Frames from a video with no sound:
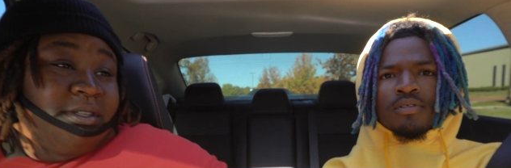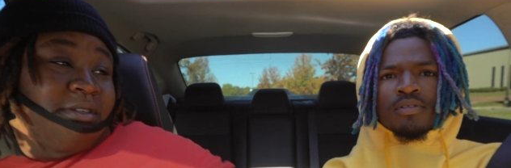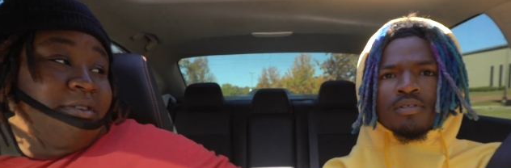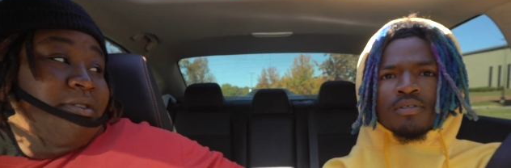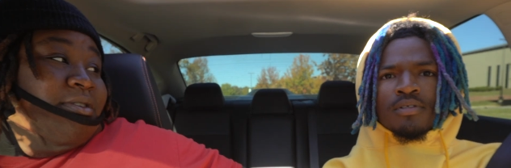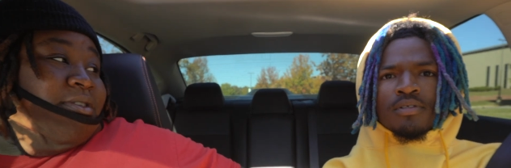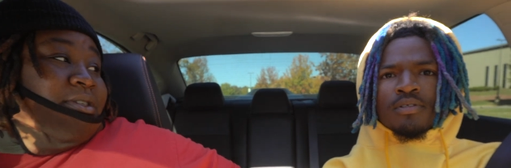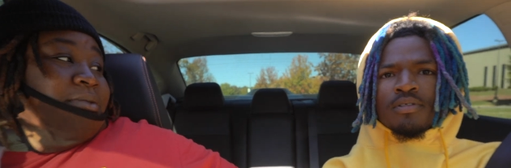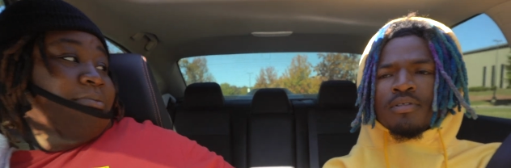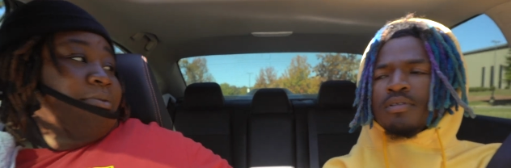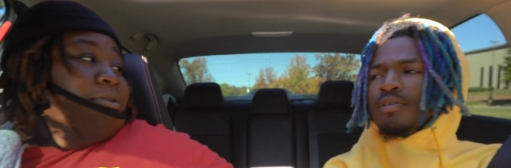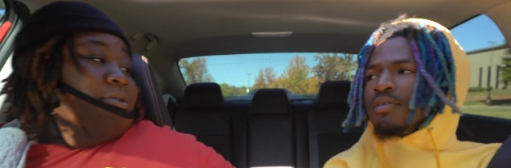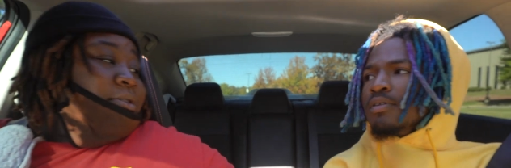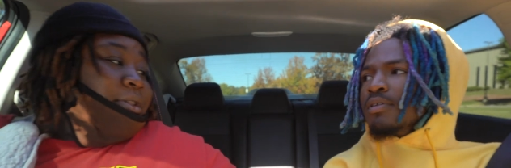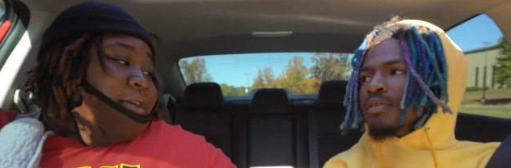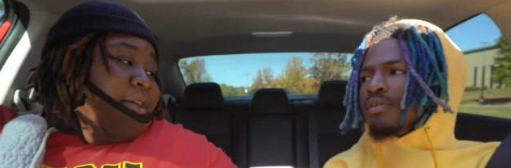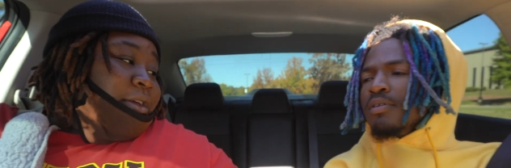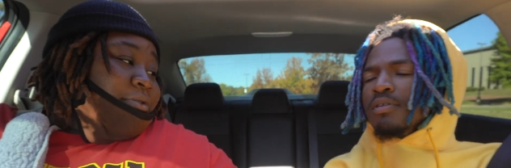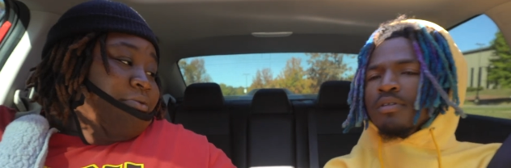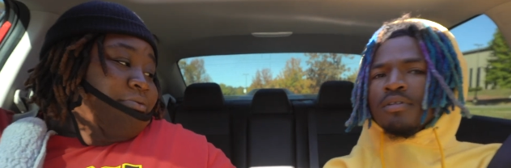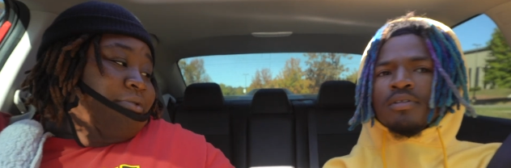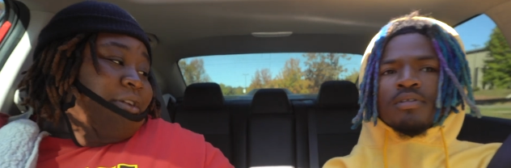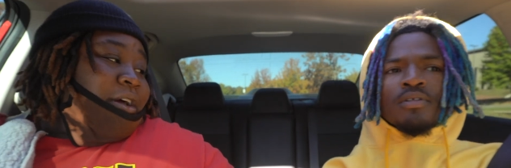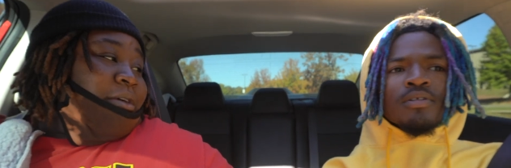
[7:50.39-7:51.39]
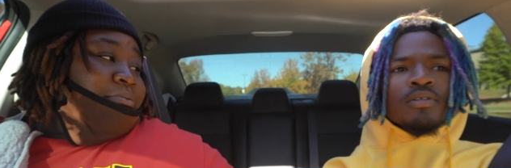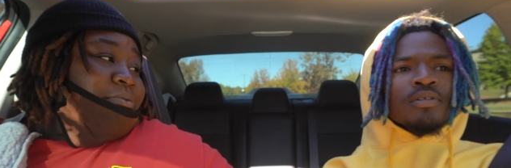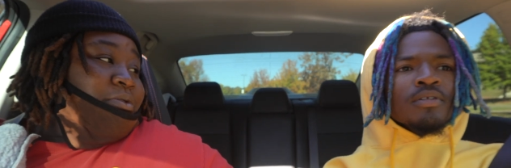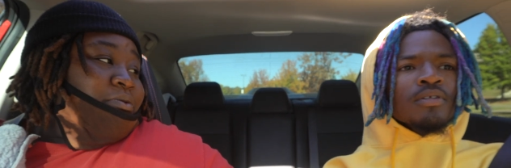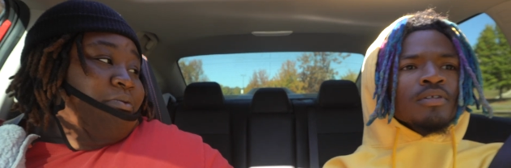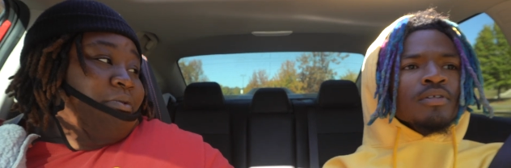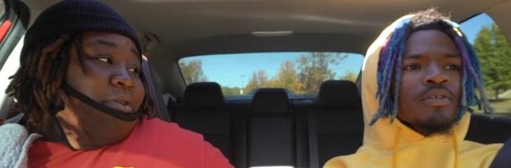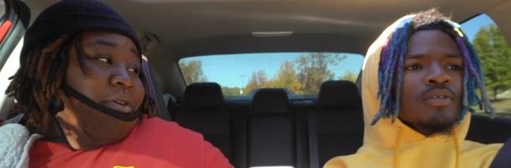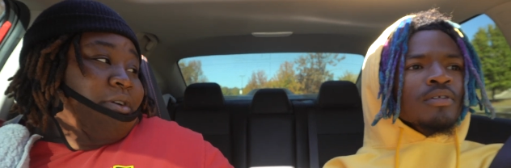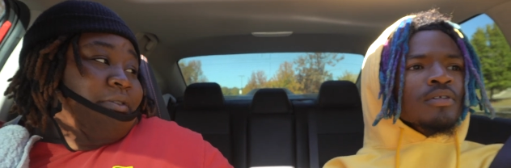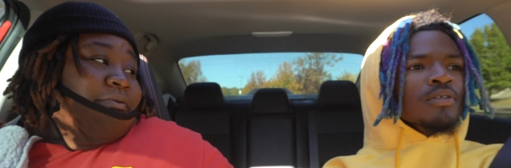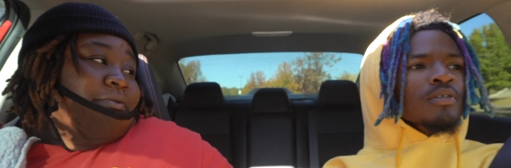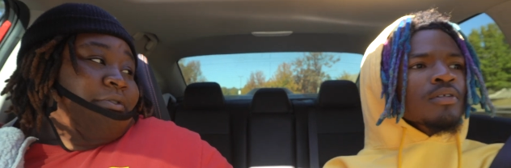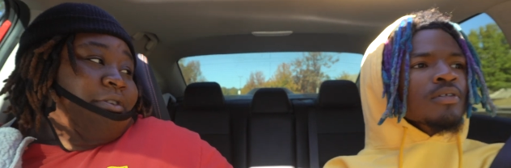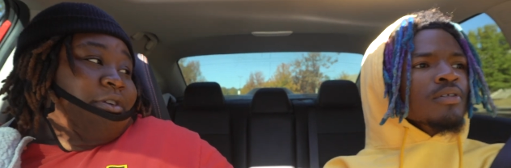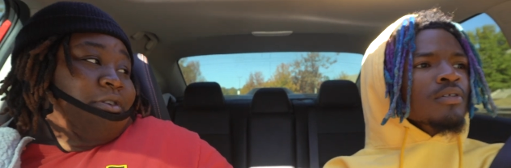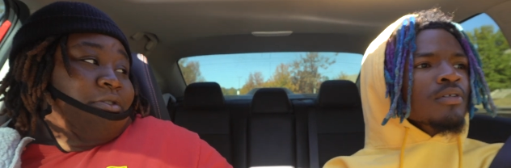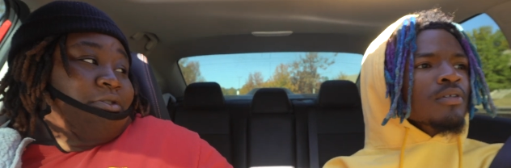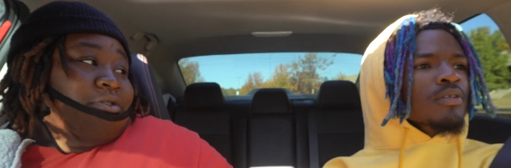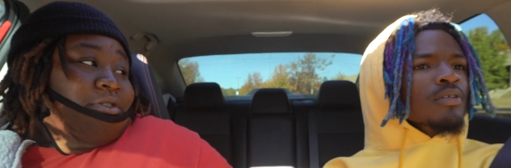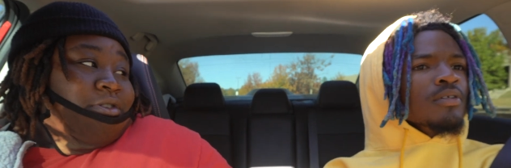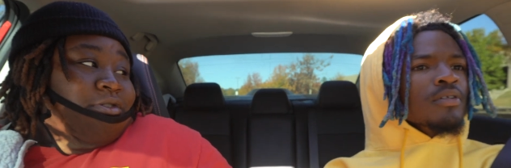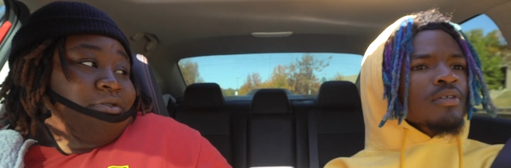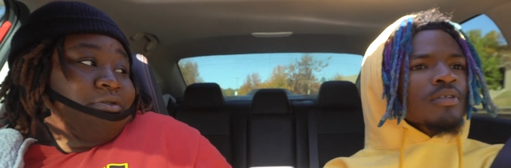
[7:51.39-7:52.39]
Speaker 1: little seatbelt thing do not be working for
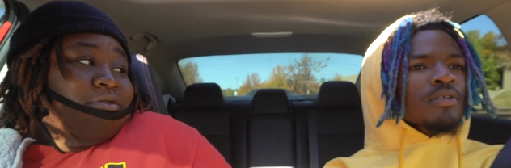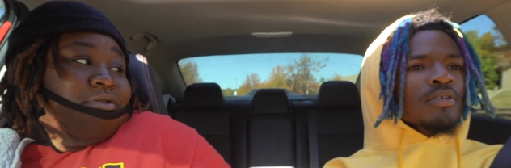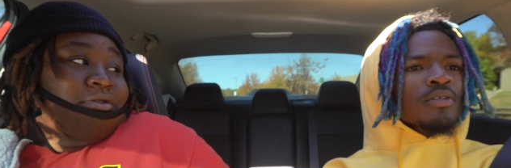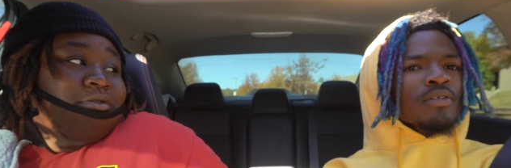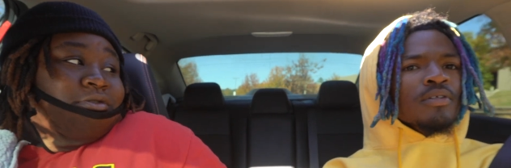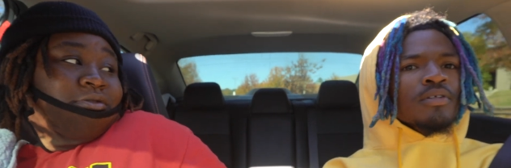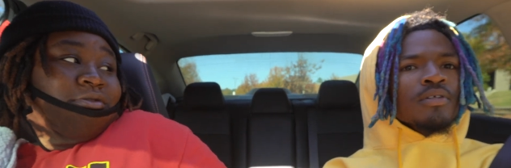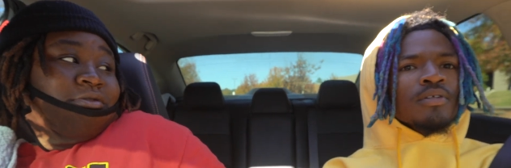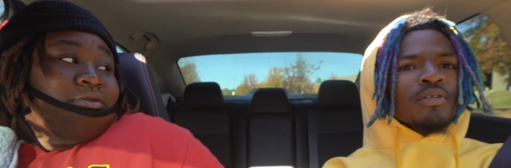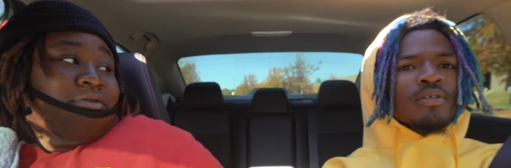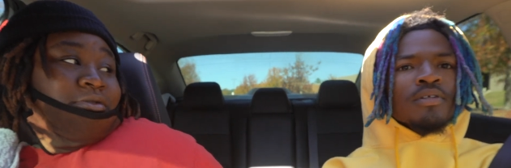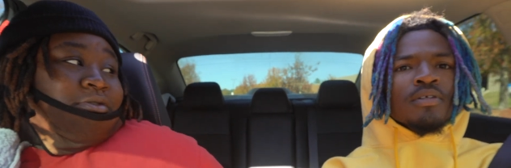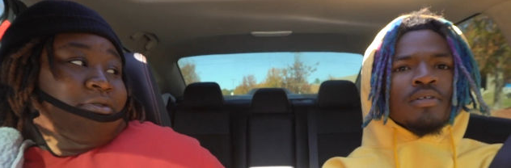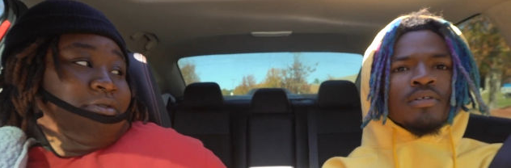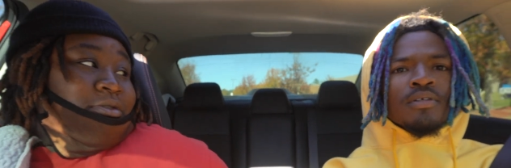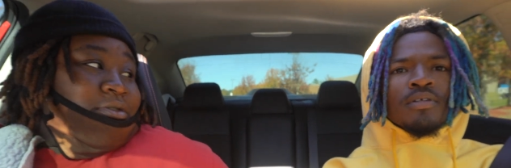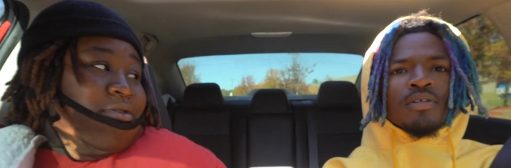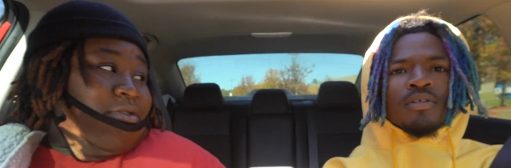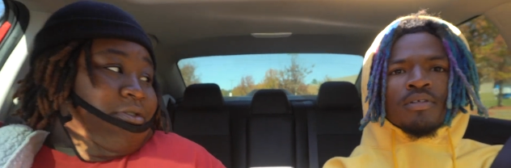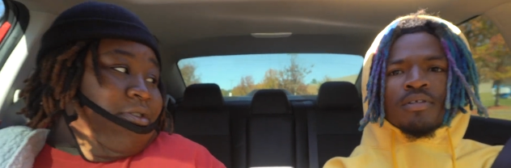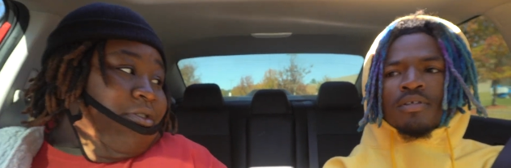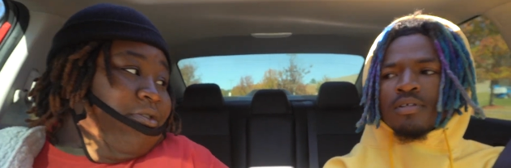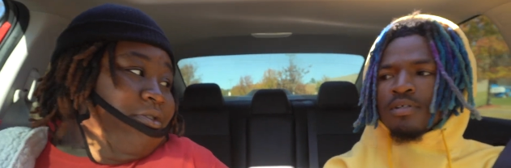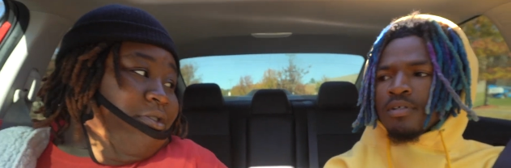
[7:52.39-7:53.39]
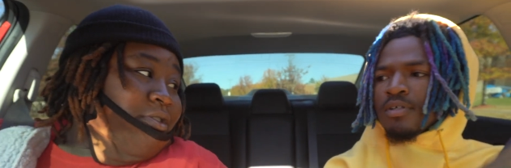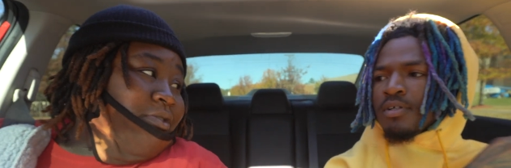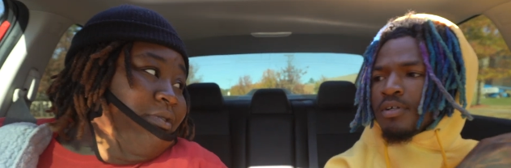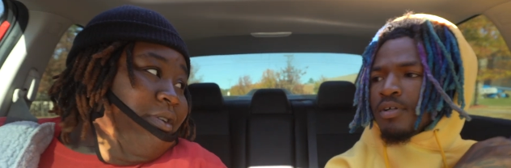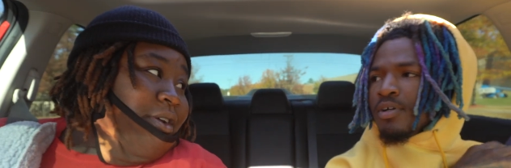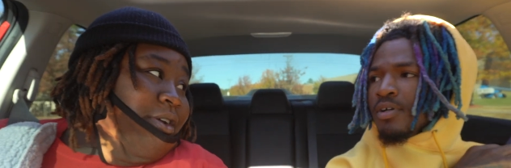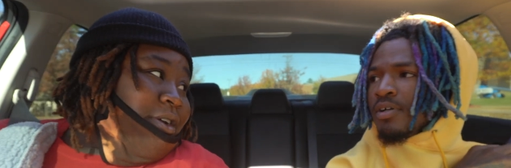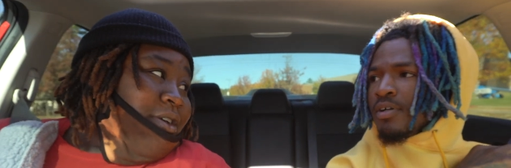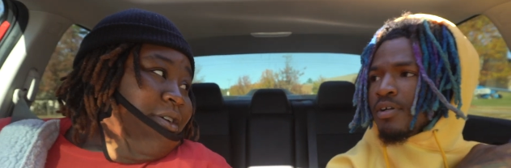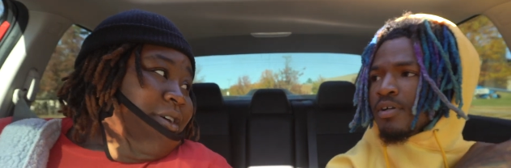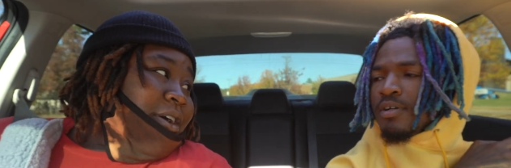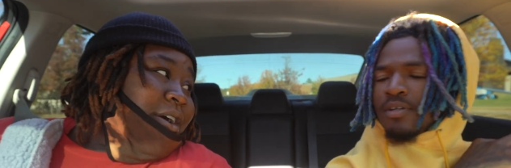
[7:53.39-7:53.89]
your shoulder. So I don't know why y'all